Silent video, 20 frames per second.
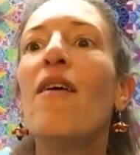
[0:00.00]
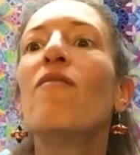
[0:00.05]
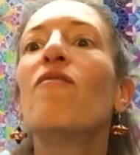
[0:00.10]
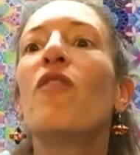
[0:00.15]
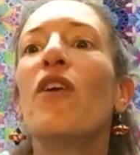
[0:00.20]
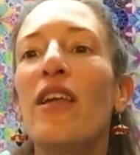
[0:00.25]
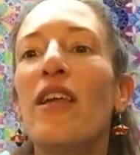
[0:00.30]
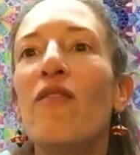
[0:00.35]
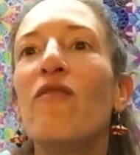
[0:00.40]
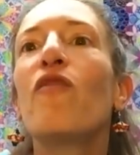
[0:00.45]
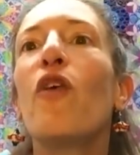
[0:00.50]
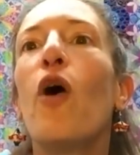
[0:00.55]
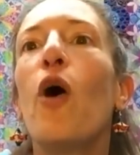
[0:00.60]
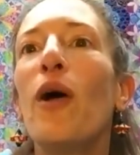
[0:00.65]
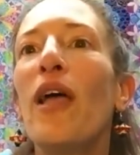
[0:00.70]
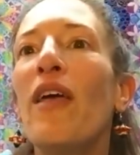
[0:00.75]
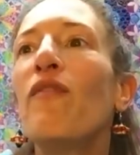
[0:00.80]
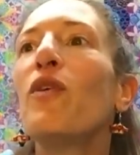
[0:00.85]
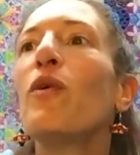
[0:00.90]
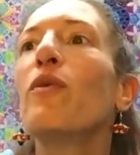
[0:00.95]

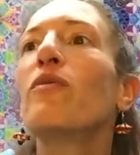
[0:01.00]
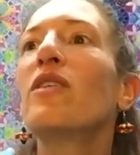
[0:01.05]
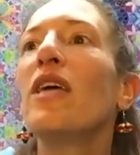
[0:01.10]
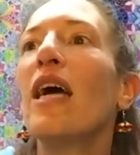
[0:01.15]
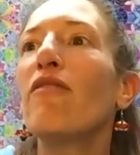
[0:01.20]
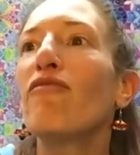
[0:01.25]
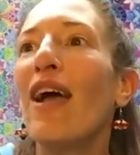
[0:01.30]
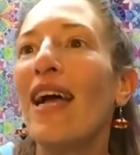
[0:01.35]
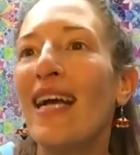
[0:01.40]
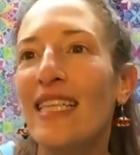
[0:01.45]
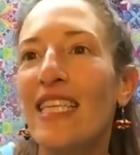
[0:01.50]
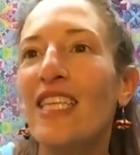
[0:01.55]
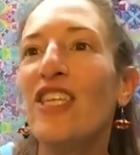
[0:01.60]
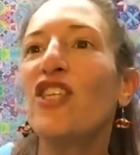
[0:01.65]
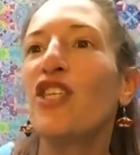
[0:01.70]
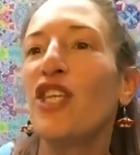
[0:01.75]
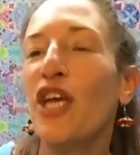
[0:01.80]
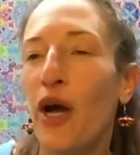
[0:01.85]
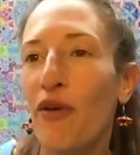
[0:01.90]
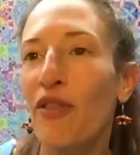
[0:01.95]
If you directly
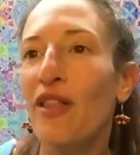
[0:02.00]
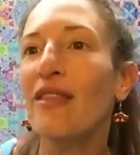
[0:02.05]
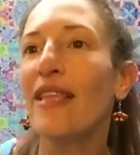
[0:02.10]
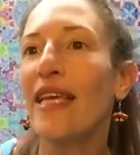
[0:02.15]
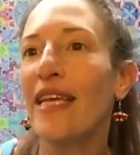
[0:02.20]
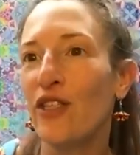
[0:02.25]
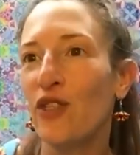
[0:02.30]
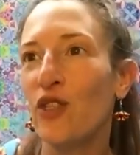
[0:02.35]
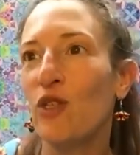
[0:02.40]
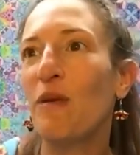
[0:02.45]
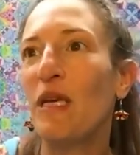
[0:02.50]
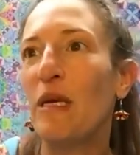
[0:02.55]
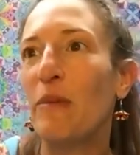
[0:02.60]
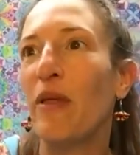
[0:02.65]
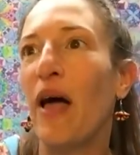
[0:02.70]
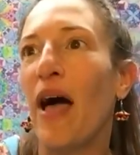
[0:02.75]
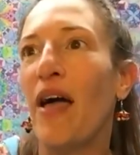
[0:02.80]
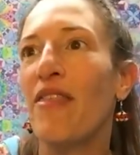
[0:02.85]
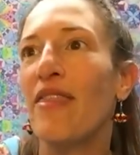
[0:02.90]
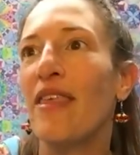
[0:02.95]
share the links to
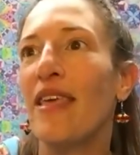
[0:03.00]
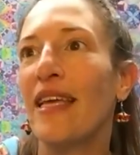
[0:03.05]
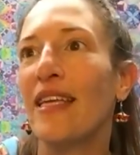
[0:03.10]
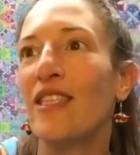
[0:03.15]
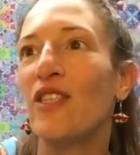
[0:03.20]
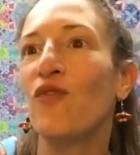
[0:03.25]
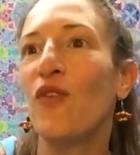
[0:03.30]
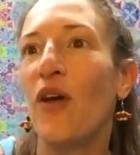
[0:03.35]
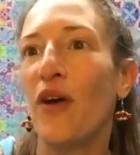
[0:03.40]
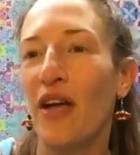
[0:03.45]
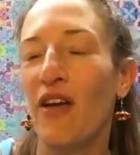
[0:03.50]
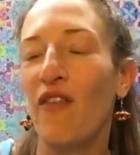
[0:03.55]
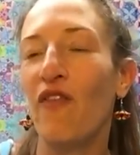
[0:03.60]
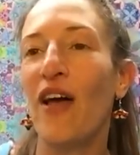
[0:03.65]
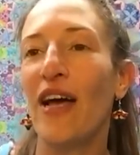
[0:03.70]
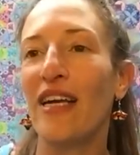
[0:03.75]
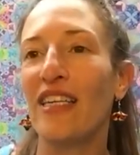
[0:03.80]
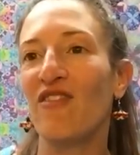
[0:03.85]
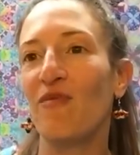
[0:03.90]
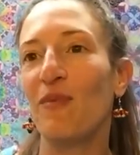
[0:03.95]
people, I think it's very
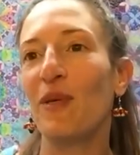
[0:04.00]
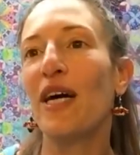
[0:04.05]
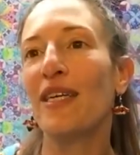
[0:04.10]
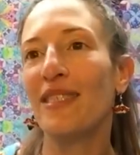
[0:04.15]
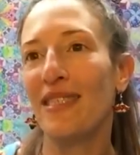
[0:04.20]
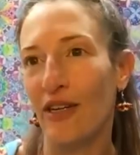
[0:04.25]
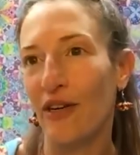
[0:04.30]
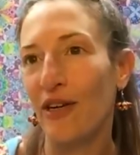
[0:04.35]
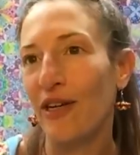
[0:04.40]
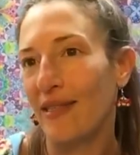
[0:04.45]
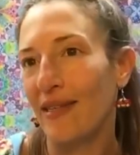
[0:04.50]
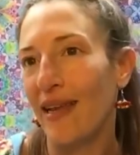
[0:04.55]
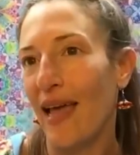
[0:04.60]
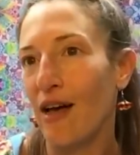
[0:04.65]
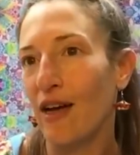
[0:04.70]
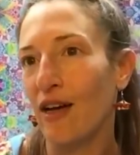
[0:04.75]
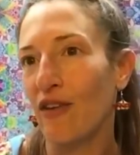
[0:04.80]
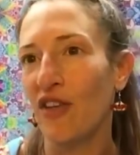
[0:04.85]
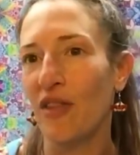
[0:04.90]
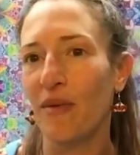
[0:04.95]
effective, because there is an
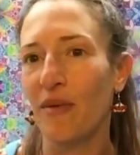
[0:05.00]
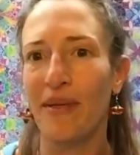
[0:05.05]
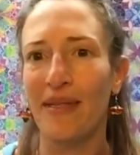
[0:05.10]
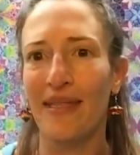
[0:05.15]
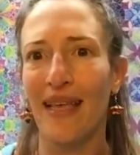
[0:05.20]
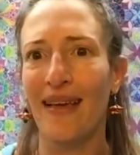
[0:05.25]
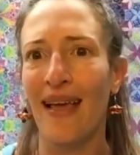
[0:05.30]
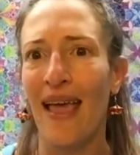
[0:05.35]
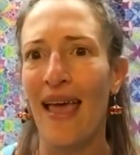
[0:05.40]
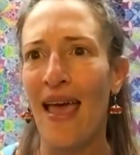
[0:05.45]
algorithm that's like,